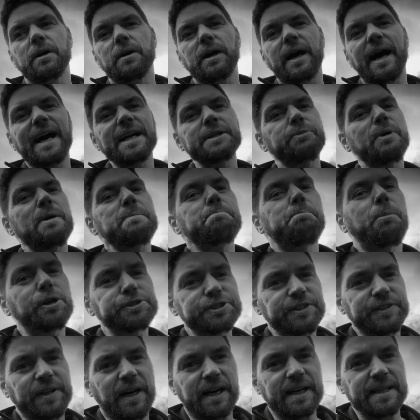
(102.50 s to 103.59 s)
as when
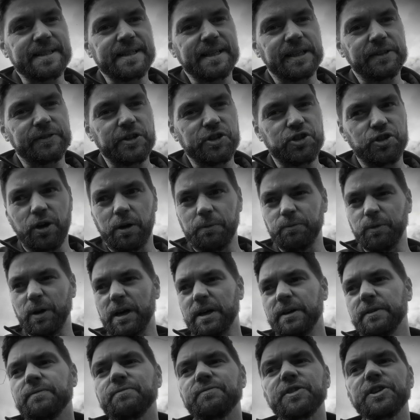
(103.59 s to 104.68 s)
modernising the genre,
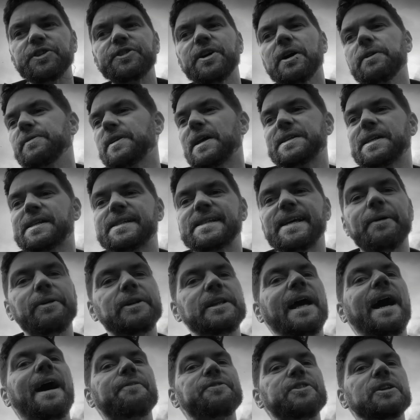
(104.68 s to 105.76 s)
you don't necessarily
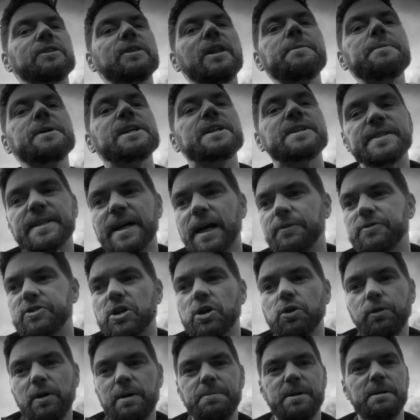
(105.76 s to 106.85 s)
have to limit yourself to
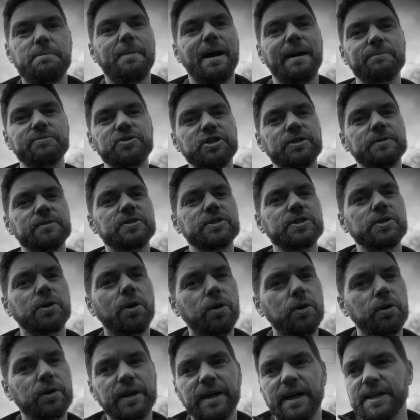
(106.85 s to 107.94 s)
creepy mansions
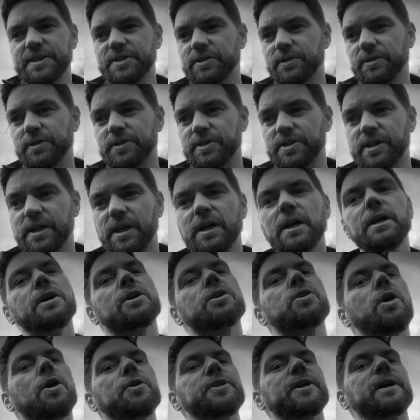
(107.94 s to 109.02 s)
or castles.
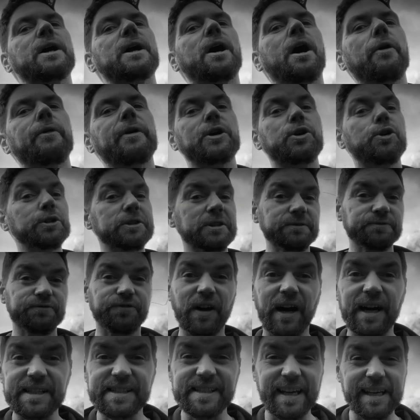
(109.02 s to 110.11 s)
Gothic horror could in
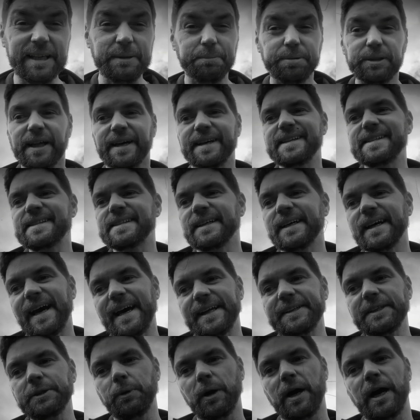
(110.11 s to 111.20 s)
fact take place
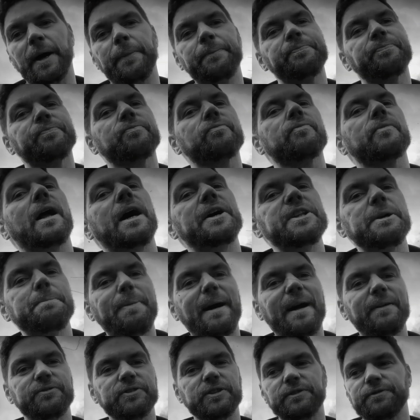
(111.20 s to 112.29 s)
anywhere: an
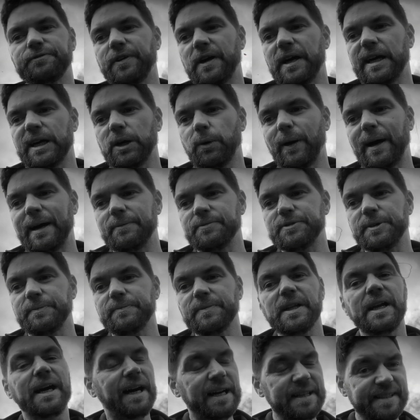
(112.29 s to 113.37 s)
abandoned fairground,
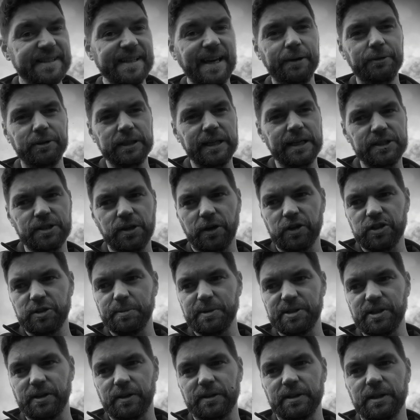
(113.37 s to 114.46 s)
a derelict
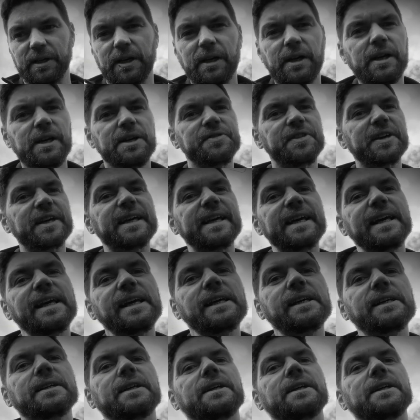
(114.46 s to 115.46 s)
hospital. The key